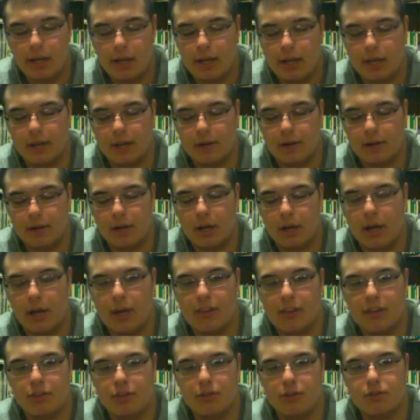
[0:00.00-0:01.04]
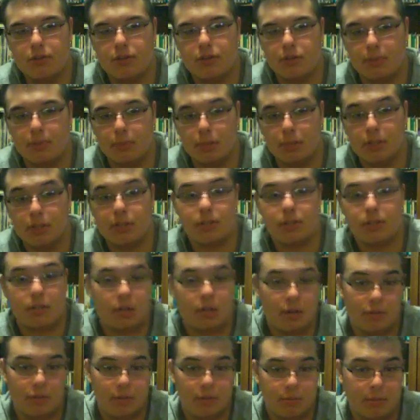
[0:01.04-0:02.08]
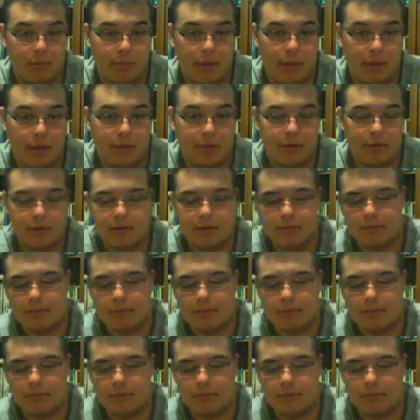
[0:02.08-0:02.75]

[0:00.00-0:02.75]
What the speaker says: and then use the bullets to cover up the batteries.